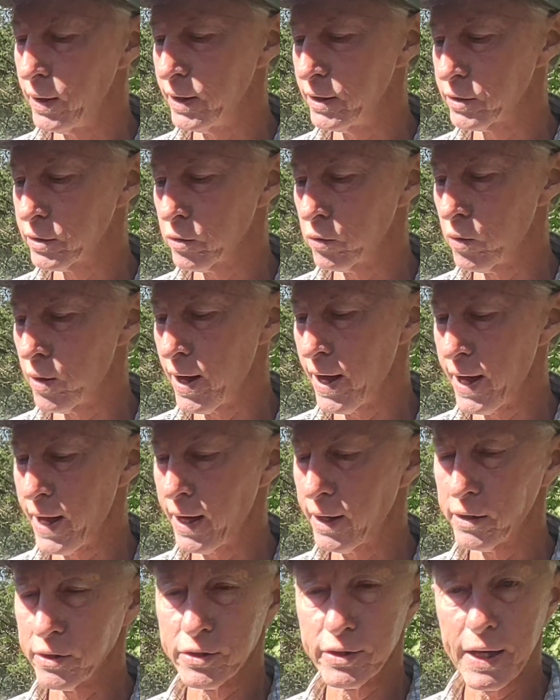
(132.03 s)
and it's going to
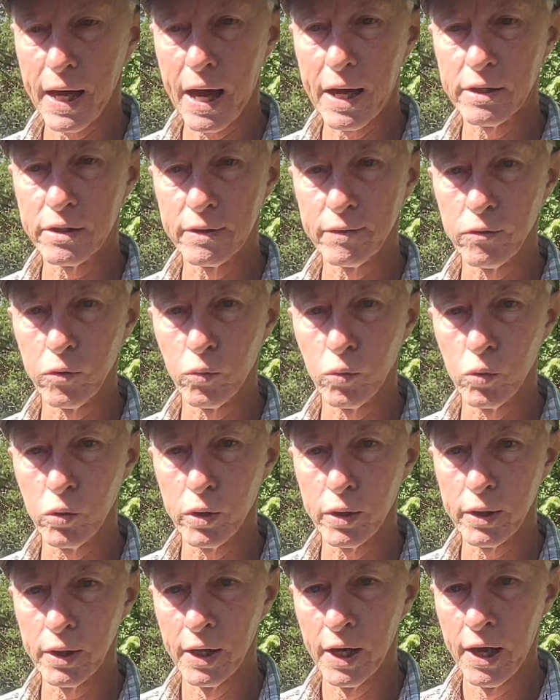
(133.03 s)
hang the sides of the
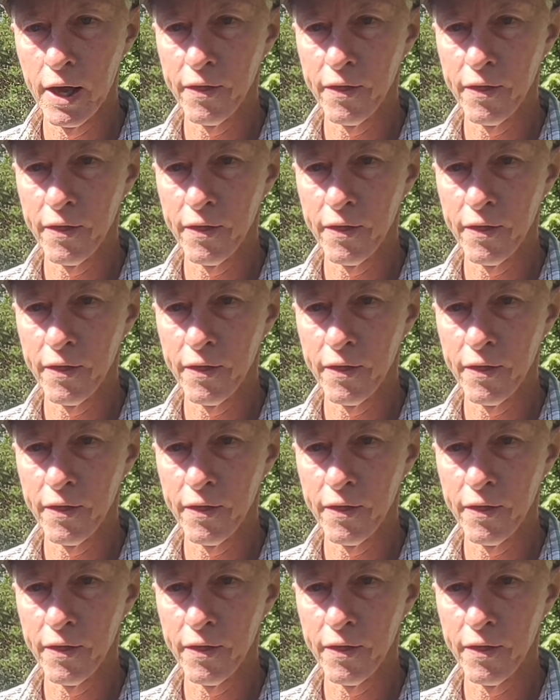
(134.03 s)
wood.